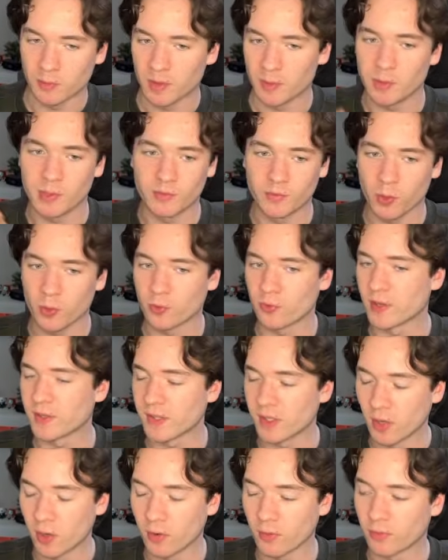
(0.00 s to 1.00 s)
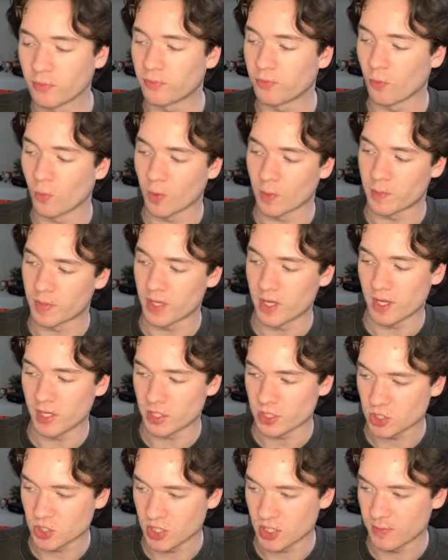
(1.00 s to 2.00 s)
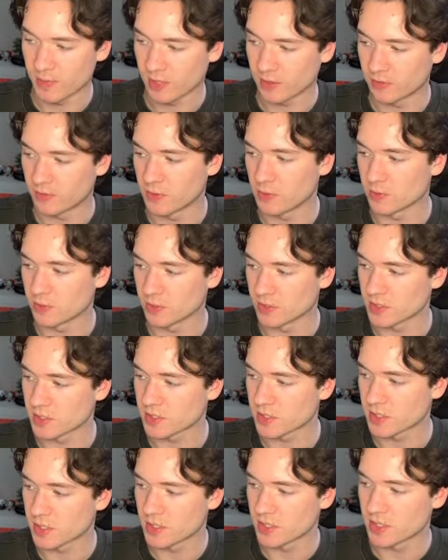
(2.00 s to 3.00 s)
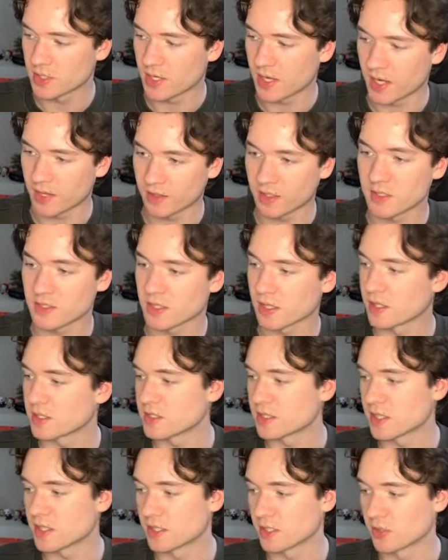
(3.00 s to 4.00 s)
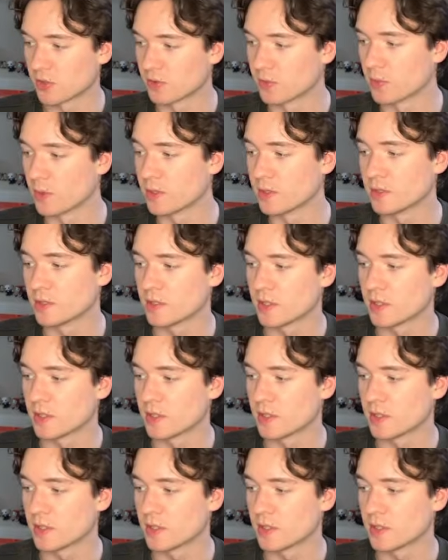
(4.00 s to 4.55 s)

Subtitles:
maybe you've already got 4 PSG midfielders, I think Zielinski's a good one.